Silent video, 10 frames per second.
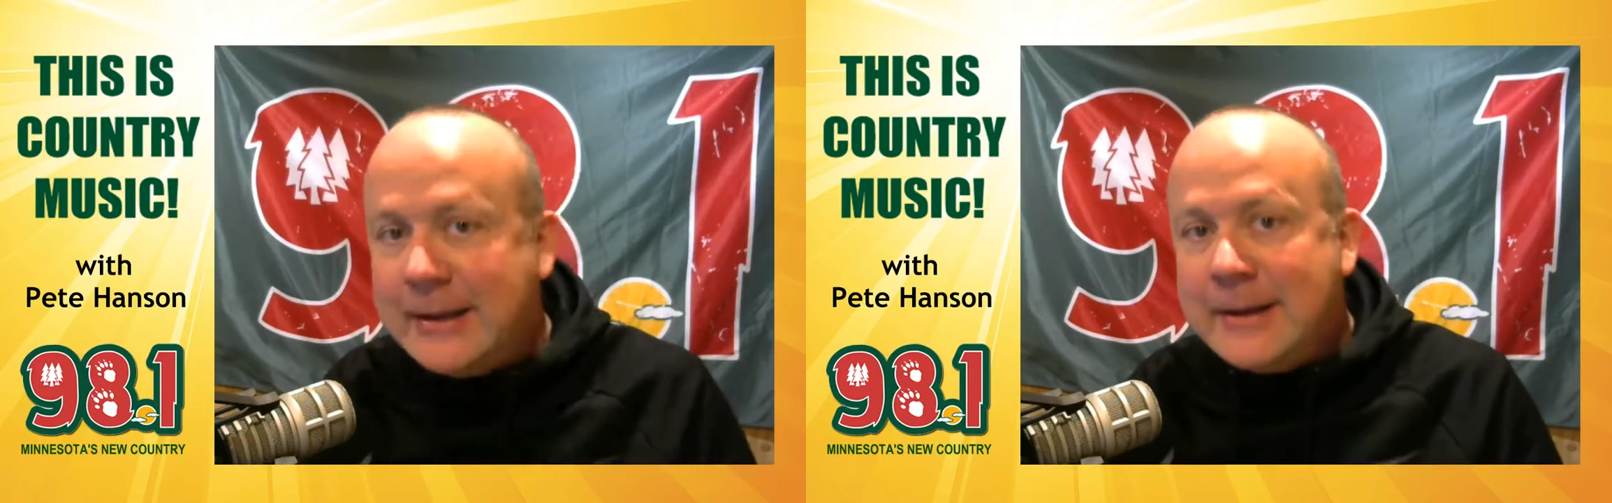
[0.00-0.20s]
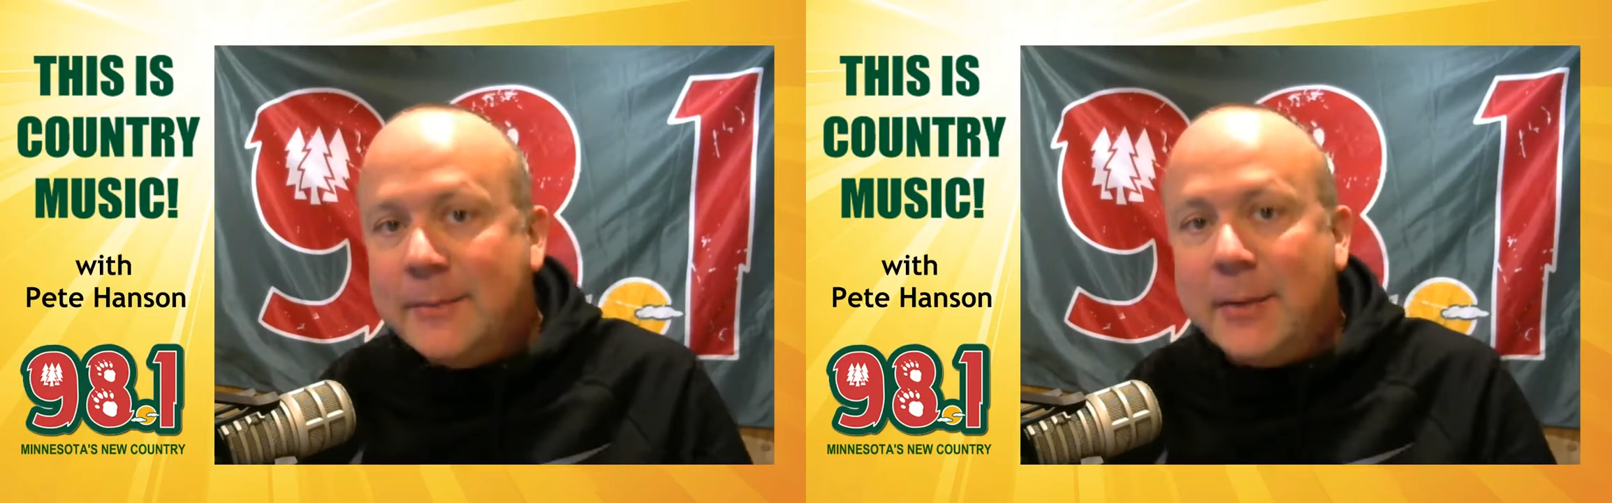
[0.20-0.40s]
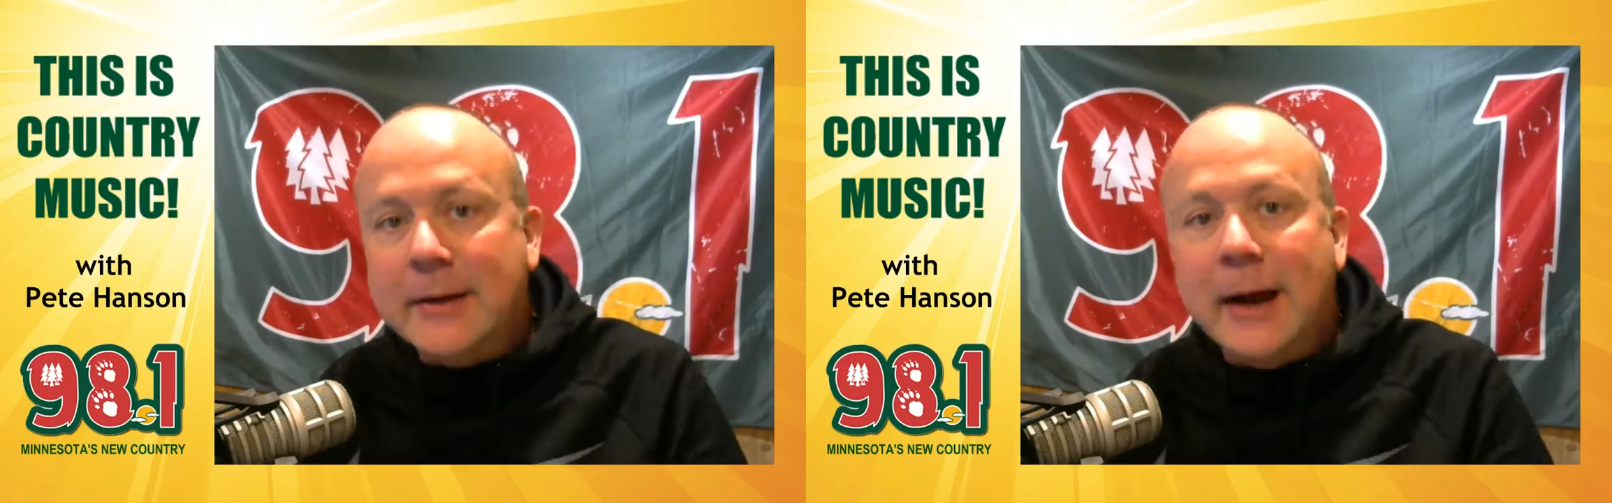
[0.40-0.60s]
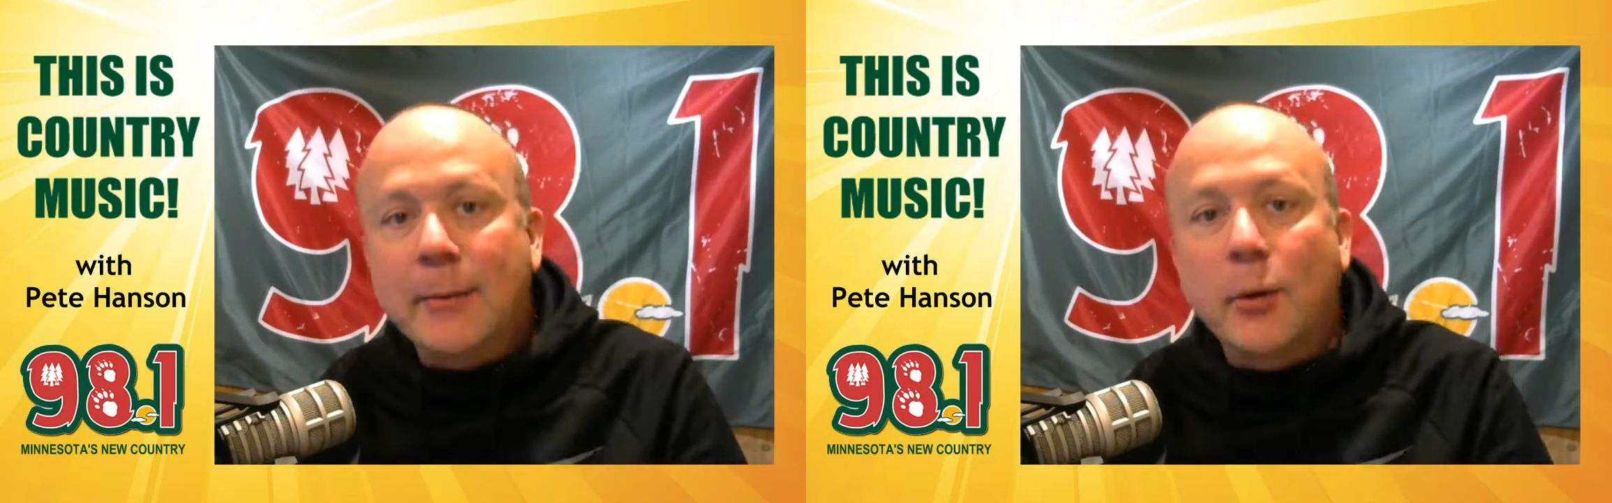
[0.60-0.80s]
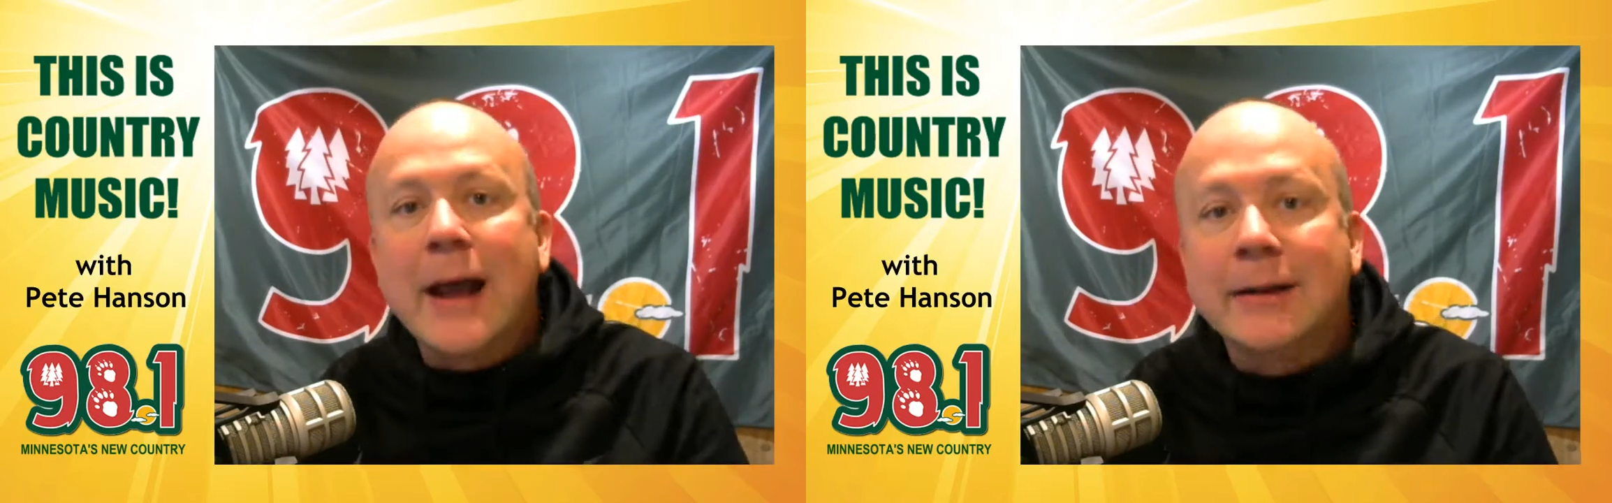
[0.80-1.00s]
But uh,
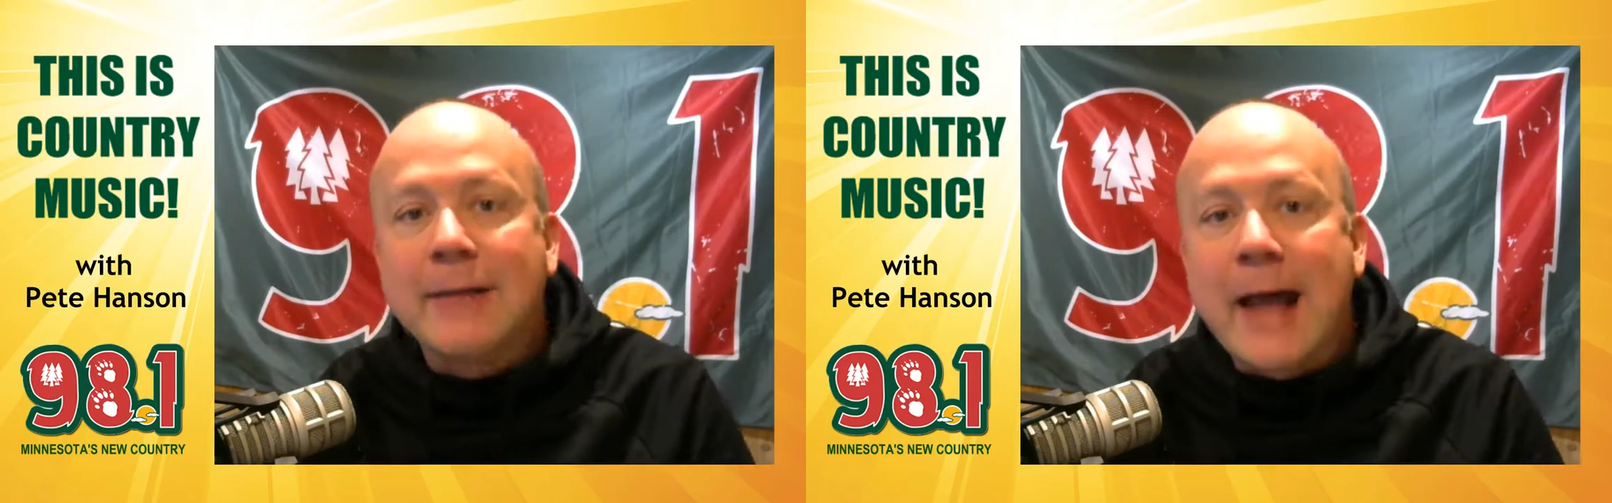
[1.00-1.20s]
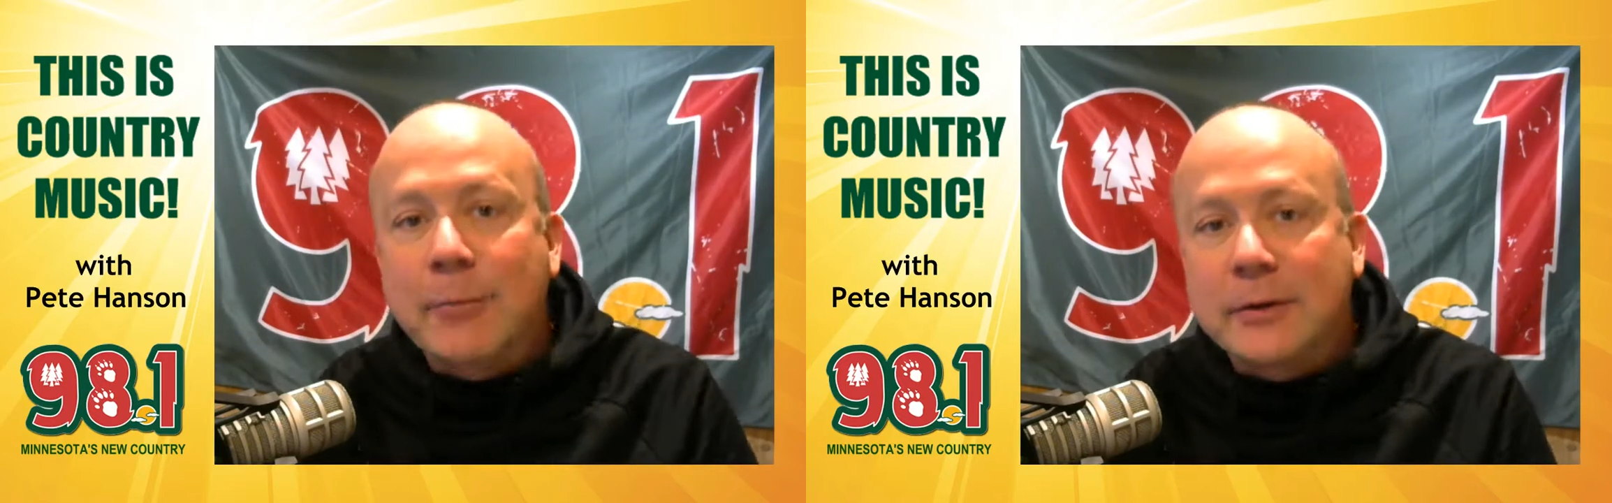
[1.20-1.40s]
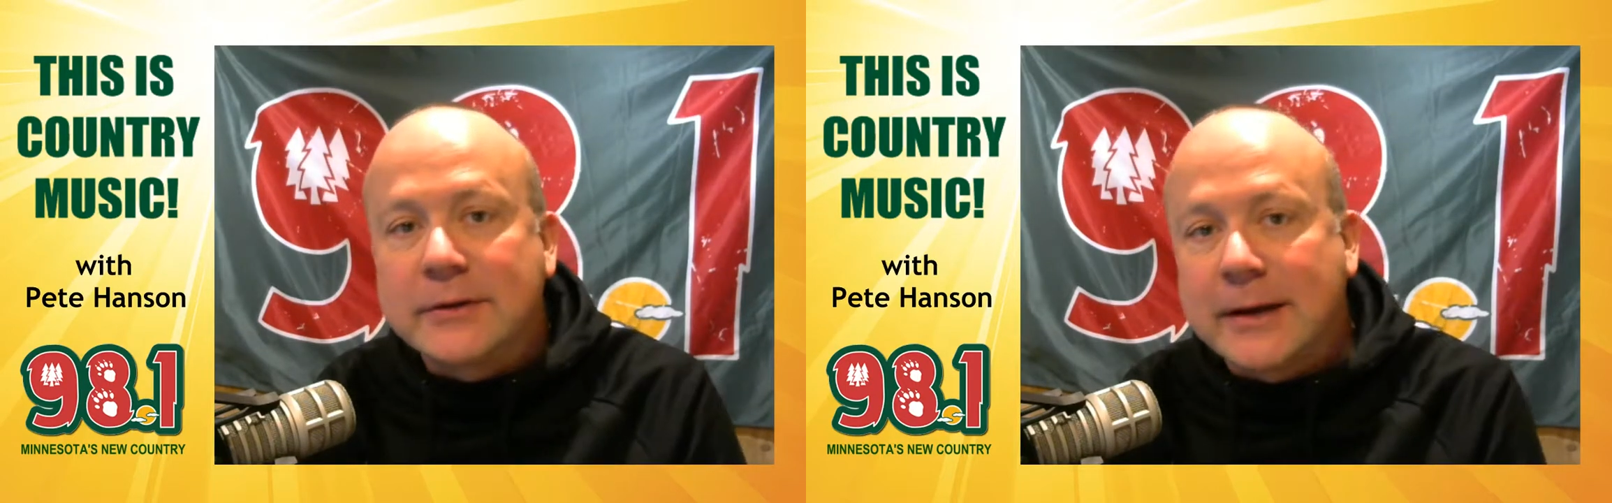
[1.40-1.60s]
Miranda Lambert